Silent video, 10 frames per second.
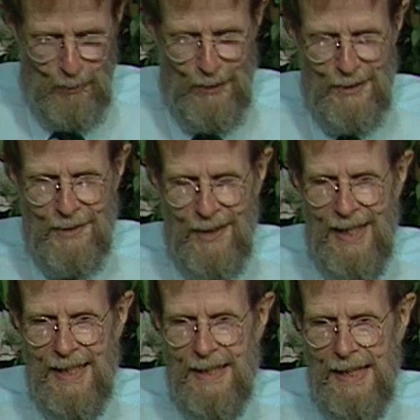work
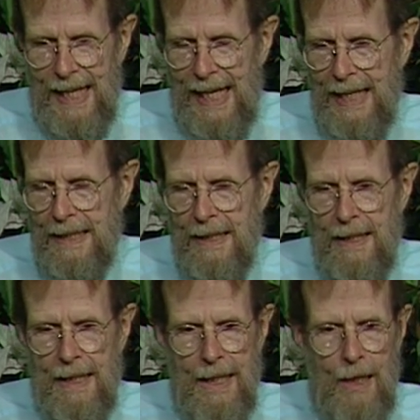like that.
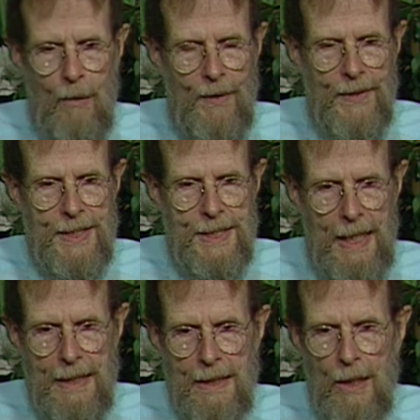When the
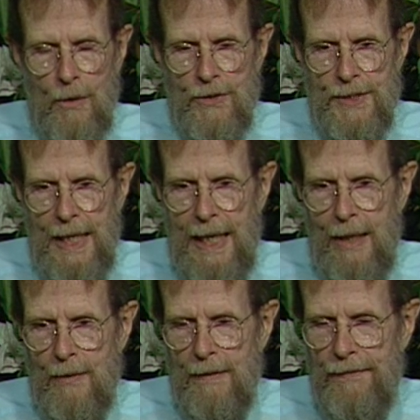sun goes
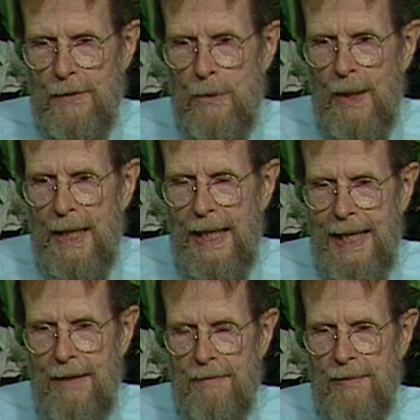down, if you
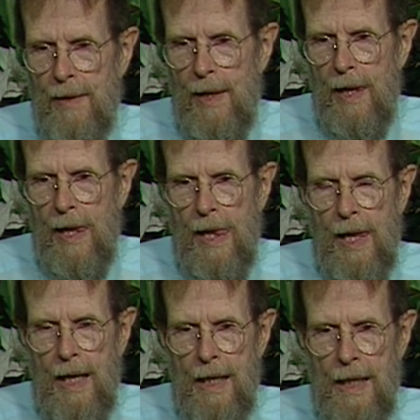have
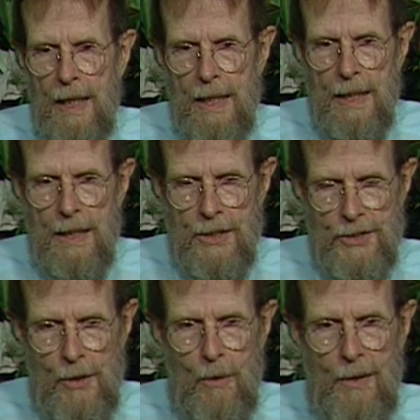
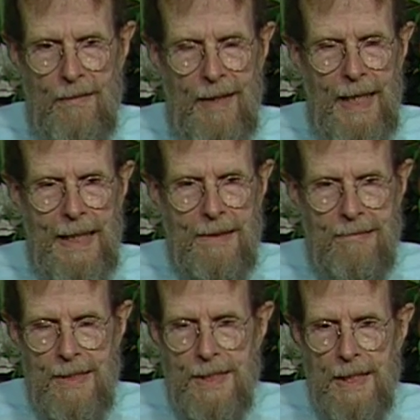solar
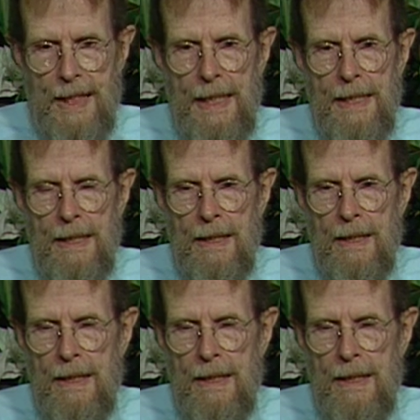electricity,